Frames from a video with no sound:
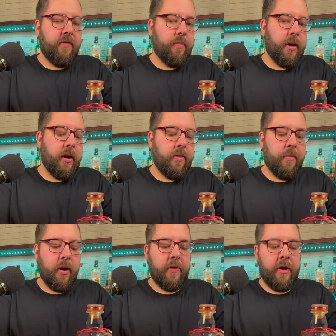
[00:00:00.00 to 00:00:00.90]
depending on the
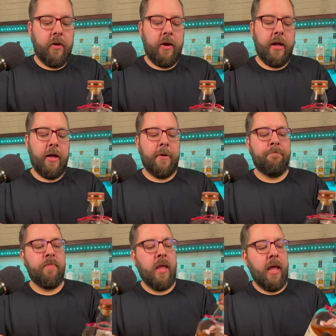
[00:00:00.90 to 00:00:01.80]
market that you're in.
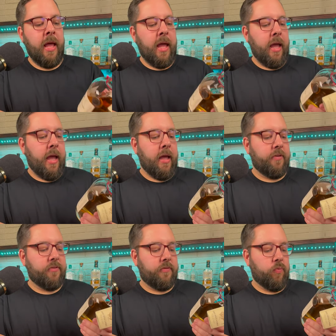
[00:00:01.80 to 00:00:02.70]
And it's
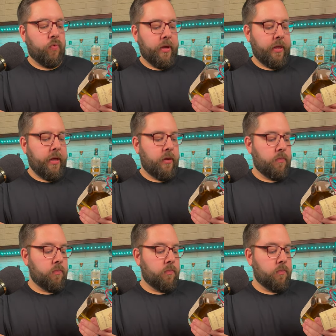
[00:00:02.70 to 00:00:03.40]
just really